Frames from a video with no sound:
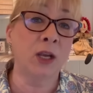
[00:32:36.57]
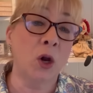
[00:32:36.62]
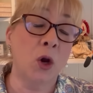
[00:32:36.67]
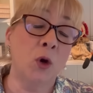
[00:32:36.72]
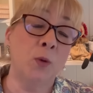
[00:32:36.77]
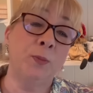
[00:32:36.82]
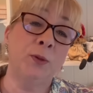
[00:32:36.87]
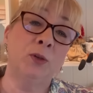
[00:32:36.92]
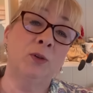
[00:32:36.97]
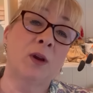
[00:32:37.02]

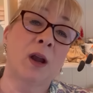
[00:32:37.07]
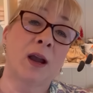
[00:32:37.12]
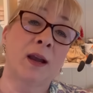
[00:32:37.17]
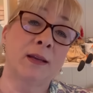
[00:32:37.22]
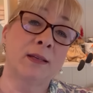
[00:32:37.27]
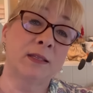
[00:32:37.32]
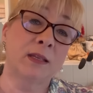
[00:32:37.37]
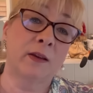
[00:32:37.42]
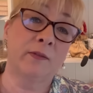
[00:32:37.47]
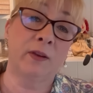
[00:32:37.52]
hope you
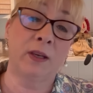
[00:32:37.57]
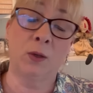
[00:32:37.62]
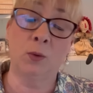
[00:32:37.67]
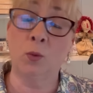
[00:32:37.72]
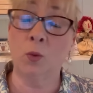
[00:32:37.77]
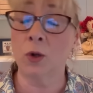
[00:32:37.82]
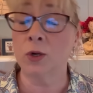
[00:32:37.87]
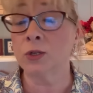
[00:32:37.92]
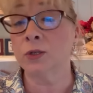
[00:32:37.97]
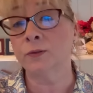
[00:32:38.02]
guys have a
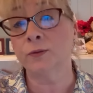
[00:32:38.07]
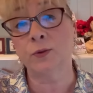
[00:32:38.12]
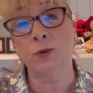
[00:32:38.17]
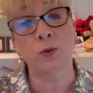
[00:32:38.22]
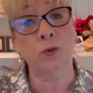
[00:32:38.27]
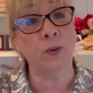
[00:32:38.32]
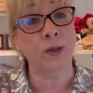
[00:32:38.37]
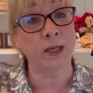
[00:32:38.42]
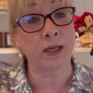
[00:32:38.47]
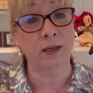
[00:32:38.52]

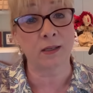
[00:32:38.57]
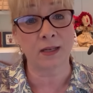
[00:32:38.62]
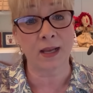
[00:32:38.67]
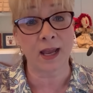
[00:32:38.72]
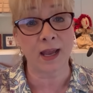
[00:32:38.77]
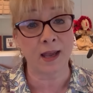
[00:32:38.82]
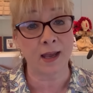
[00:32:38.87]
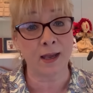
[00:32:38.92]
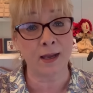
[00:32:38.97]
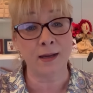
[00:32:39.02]
wonderful weekend
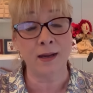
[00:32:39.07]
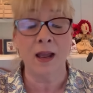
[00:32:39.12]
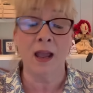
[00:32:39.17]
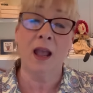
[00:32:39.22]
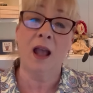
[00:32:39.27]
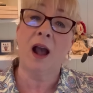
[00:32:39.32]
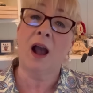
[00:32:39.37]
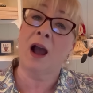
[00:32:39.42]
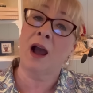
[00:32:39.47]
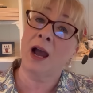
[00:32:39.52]
ahead.
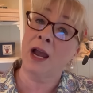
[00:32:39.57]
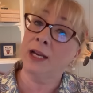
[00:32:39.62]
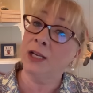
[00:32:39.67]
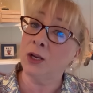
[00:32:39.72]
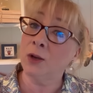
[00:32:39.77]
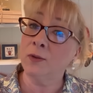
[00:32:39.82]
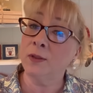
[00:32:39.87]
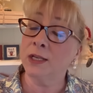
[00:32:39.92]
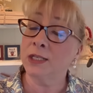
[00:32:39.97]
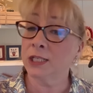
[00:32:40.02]
I
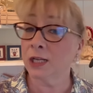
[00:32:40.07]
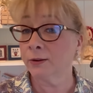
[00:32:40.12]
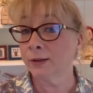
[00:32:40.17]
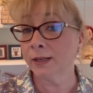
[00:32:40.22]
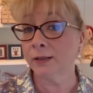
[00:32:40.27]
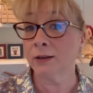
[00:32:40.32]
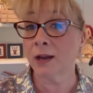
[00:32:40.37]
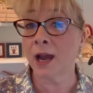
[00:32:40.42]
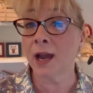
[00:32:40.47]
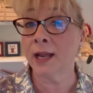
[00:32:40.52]
know that Terry
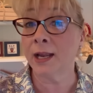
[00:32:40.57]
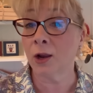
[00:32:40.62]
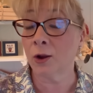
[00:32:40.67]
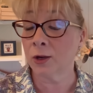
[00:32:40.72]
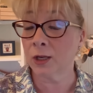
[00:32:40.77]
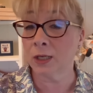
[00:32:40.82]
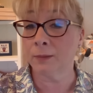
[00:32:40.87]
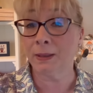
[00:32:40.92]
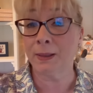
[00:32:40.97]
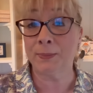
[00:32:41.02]
and I are
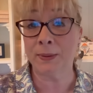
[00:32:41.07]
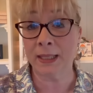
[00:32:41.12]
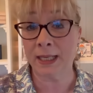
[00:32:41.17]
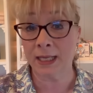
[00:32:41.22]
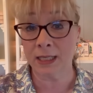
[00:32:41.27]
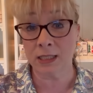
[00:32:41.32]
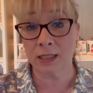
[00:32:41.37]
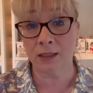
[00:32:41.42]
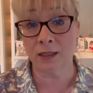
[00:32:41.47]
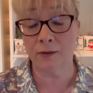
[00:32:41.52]
going to be
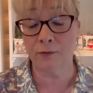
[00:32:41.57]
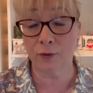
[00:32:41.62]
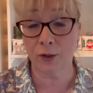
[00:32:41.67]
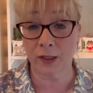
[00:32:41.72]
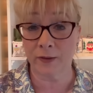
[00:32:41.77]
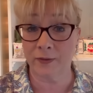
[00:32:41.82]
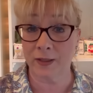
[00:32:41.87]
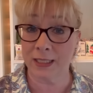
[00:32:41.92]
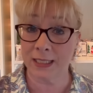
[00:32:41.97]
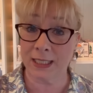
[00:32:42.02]
planted in front
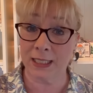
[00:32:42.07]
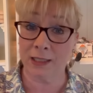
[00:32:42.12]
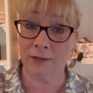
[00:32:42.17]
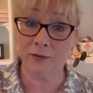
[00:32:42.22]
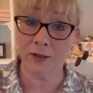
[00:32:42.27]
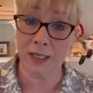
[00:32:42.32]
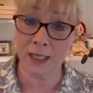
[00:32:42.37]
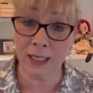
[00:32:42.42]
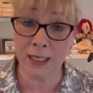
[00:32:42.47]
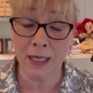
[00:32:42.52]
of the T
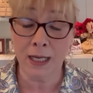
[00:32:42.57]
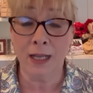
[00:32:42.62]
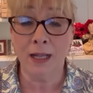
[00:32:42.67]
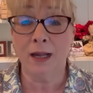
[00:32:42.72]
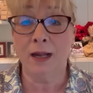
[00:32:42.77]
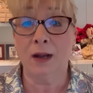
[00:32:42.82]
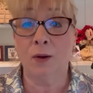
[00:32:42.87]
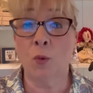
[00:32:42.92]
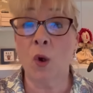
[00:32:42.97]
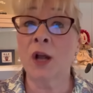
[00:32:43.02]
V
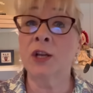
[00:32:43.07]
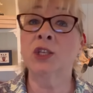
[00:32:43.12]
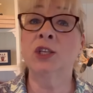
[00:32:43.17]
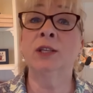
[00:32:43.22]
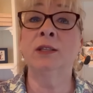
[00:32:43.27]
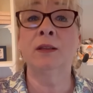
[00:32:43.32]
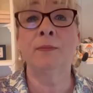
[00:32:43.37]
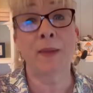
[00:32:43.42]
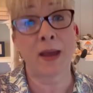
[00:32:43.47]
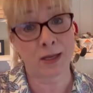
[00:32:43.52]

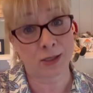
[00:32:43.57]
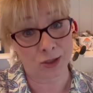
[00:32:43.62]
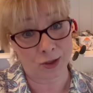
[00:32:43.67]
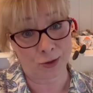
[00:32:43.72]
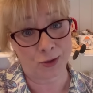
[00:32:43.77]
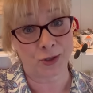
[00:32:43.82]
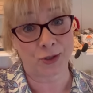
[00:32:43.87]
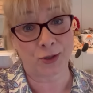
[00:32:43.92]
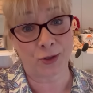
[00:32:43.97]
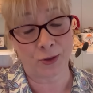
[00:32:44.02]
watching the
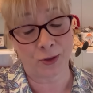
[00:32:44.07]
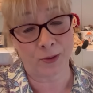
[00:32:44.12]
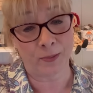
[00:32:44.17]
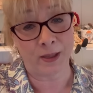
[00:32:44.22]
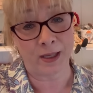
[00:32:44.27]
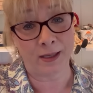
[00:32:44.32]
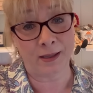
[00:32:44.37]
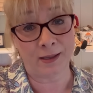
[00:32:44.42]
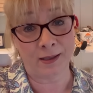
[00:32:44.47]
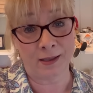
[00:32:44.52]
Masters
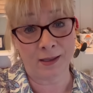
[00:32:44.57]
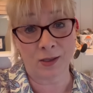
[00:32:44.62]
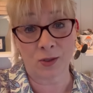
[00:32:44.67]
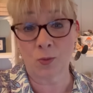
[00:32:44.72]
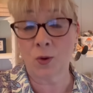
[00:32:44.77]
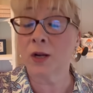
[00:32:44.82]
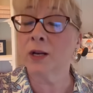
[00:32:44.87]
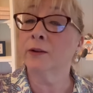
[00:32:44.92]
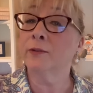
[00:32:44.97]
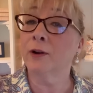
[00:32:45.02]
Tournament. It is
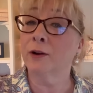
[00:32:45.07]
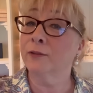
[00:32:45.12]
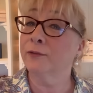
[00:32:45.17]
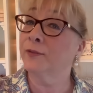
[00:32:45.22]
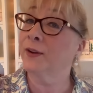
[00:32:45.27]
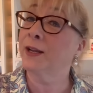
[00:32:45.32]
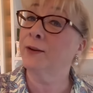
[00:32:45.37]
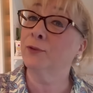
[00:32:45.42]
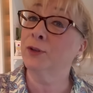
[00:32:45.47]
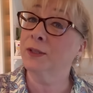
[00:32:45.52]
one of our
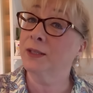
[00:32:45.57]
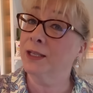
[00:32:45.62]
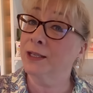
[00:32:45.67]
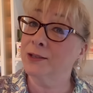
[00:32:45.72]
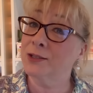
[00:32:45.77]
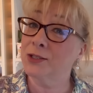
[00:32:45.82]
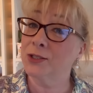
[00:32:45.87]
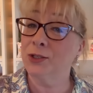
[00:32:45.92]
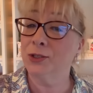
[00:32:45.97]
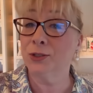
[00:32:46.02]
favorite
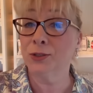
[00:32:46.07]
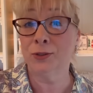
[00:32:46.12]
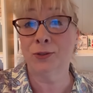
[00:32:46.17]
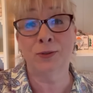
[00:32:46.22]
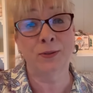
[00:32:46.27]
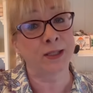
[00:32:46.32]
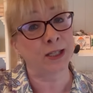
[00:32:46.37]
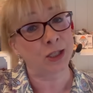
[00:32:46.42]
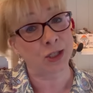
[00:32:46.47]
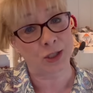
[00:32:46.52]
things to
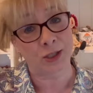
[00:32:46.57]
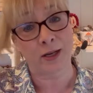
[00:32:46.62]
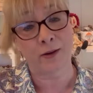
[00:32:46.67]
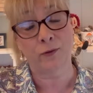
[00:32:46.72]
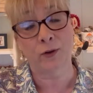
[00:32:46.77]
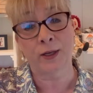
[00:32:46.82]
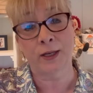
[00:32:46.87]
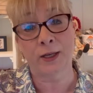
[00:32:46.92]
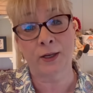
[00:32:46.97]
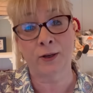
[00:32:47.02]
do each and
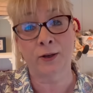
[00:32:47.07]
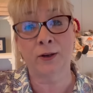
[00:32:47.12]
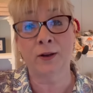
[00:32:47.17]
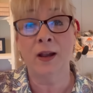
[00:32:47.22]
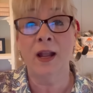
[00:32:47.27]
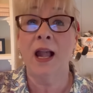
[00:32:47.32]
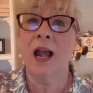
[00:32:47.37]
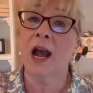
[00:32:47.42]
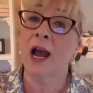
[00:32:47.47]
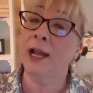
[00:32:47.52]
every year.
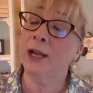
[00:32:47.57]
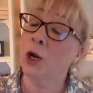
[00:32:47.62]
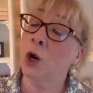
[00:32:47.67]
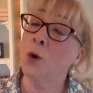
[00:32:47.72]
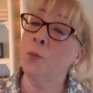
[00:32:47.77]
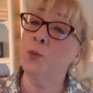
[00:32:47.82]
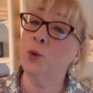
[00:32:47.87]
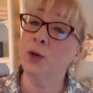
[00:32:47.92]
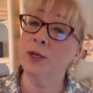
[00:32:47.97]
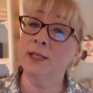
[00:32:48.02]
I
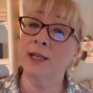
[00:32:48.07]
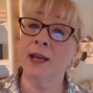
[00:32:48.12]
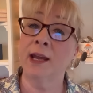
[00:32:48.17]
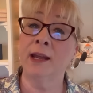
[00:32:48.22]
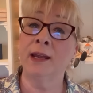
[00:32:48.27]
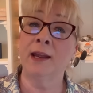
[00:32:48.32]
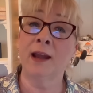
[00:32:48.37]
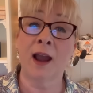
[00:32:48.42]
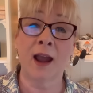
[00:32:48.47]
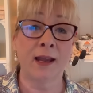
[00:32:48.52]
hope one
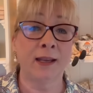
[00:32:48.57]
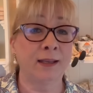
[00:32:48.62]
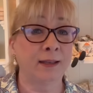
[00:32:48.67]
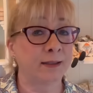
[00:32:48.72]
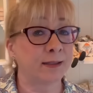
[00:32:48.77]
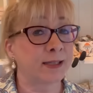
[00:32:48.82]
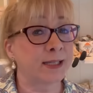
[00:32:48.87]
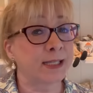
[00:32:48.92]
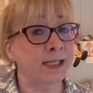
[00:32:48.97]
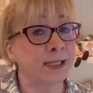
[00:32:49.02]
day I
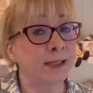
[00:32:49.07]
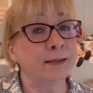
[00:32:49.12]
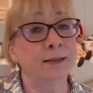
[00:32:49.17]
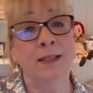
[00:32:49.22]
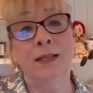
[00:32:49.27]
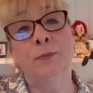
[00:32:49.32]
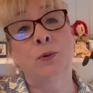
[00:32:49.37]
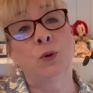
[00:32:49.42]
can steal him